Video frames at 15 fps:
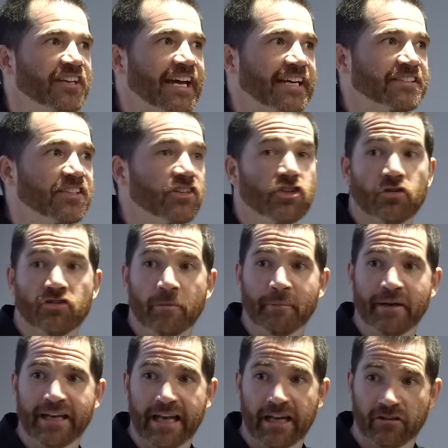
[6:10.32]
tax issues a
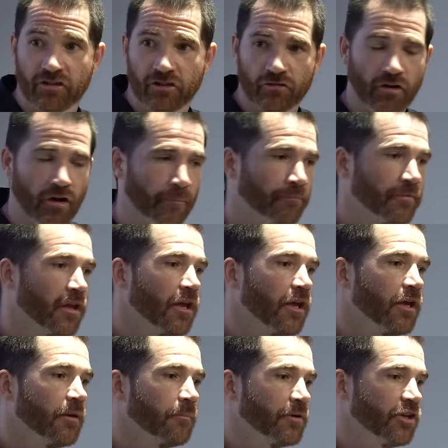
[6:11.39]
bit later on.
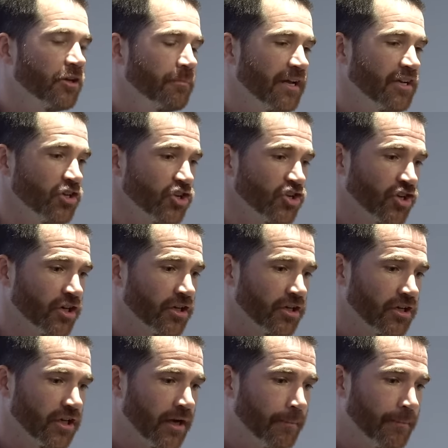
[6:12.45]
But you
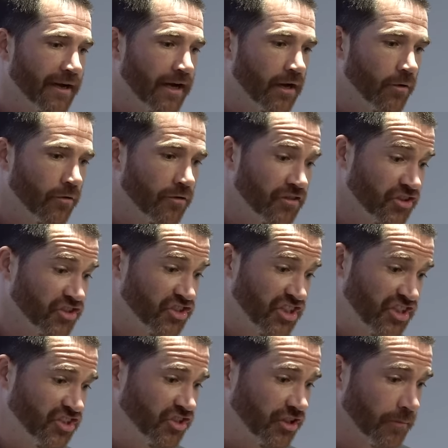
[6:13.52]
mentioned about the
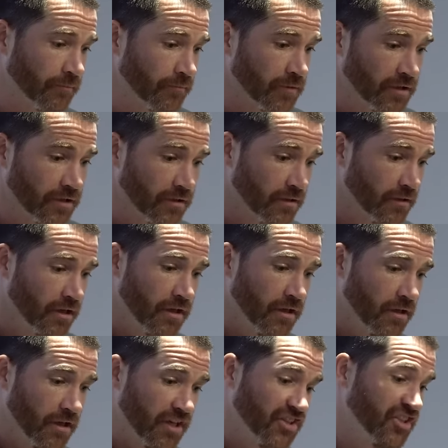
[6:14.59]
system and
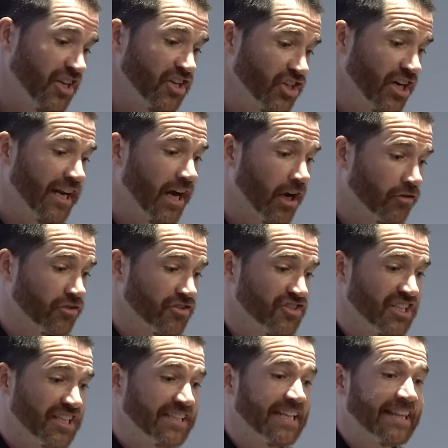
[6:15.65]
essentially
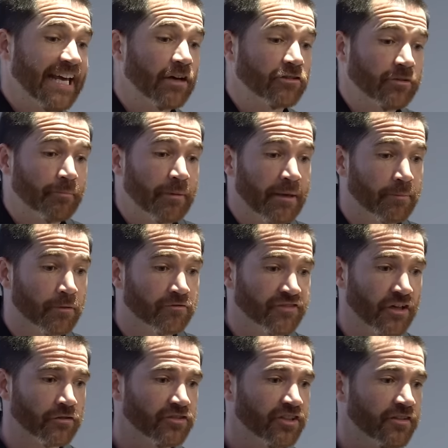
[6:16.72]
160,000 people
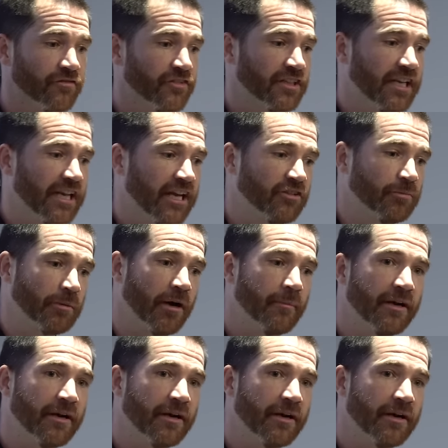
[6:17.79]
voting for the next prime